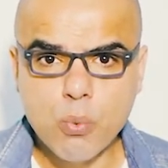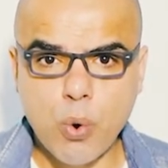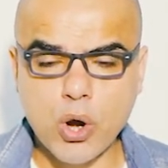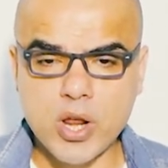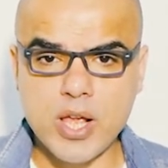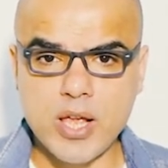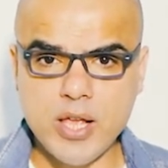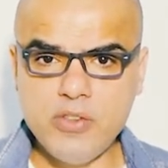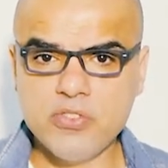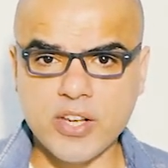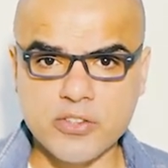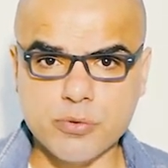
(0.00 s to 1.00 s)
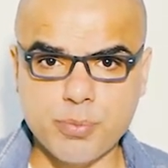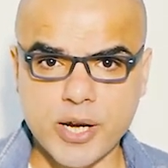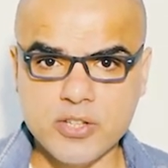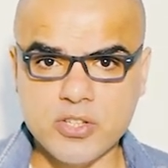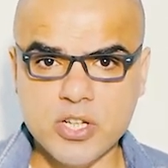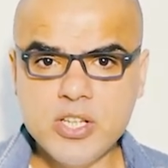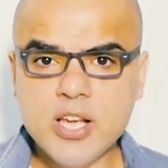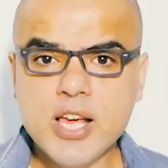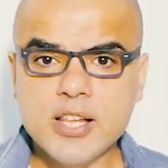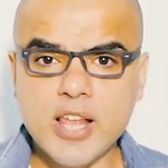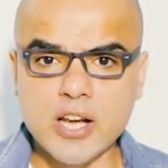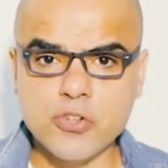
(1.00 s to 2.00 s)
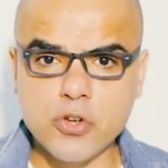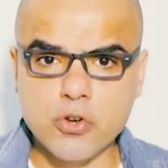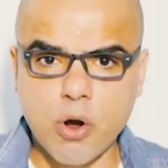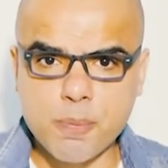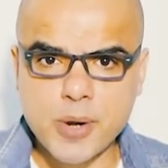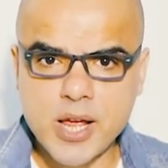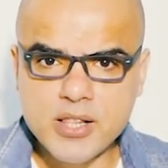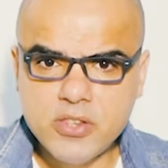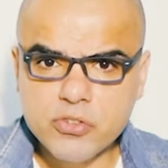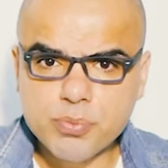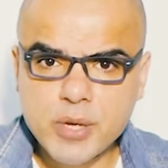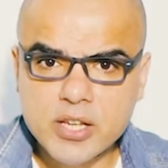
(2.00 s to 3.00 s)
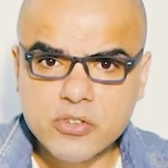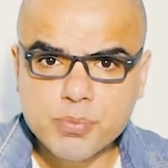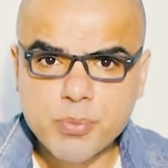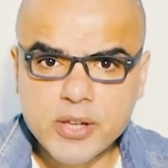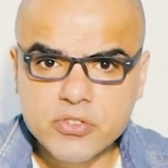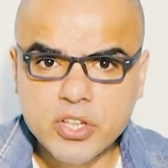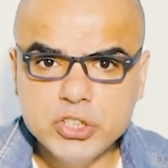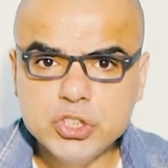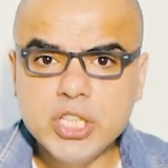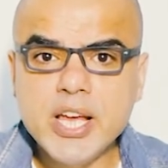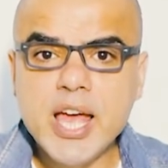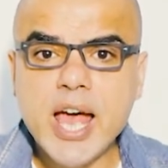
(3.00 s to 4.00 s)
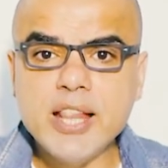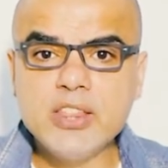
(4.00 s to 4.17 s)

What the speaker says: What is expected that you comprehend the speaker's message